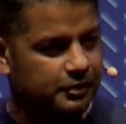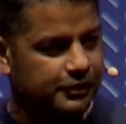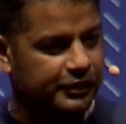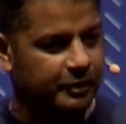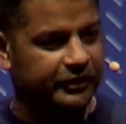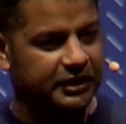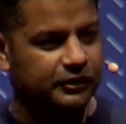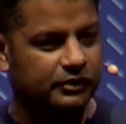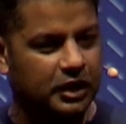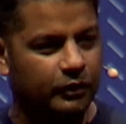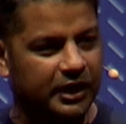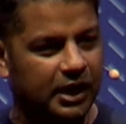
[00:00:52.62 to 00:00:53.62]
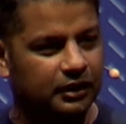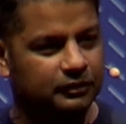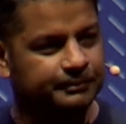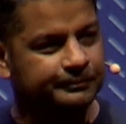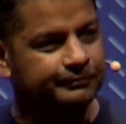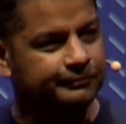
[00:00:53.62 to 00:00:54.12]
Something is going on.
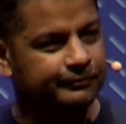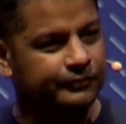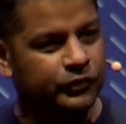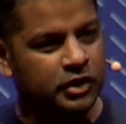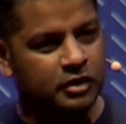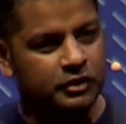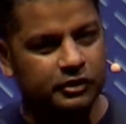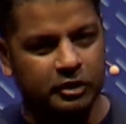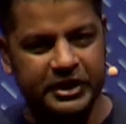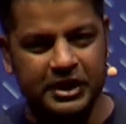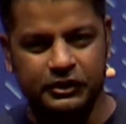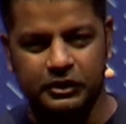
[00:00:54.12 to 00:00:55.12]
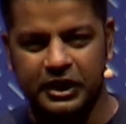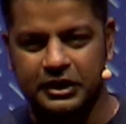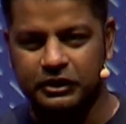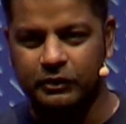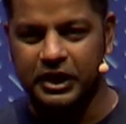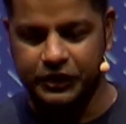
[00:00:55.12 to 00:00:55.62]
So let me ask you guys
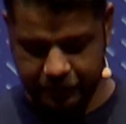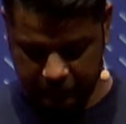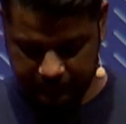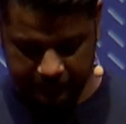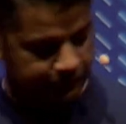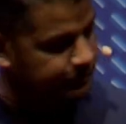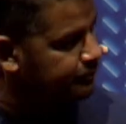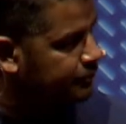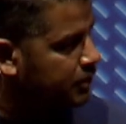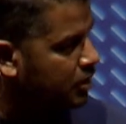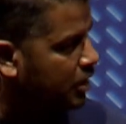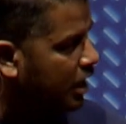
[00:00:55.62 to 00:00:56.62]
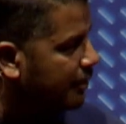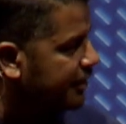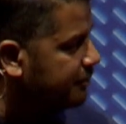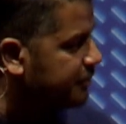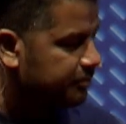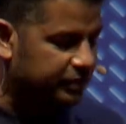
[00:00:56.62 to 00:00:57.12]
a question. How
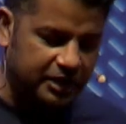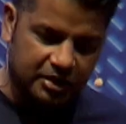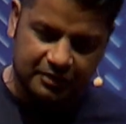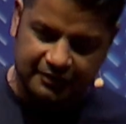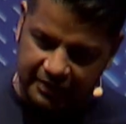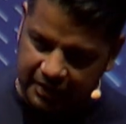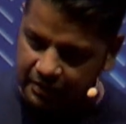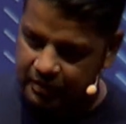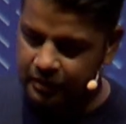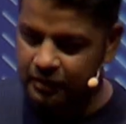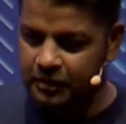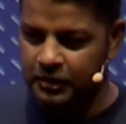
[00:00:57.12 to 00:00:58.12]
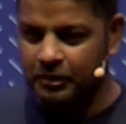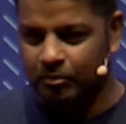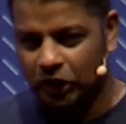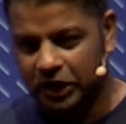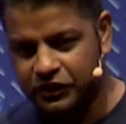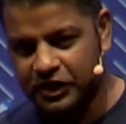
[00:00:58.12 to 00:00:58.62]
many people here think
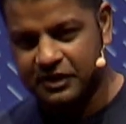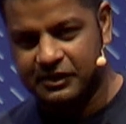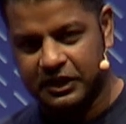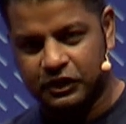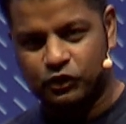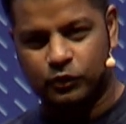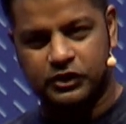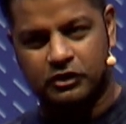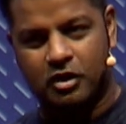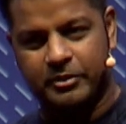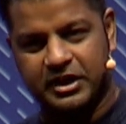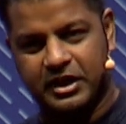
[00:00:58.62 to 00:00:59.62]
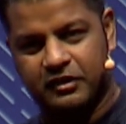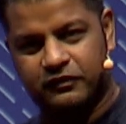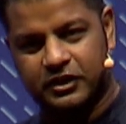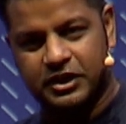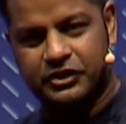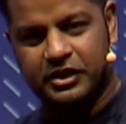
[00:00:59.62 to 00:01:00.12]
blockchain is like a Swiss Army knife?
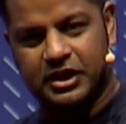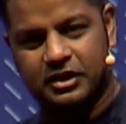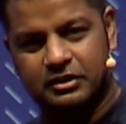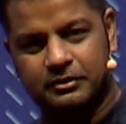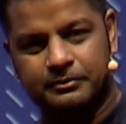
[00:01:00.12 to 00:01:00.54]
Raise your hand.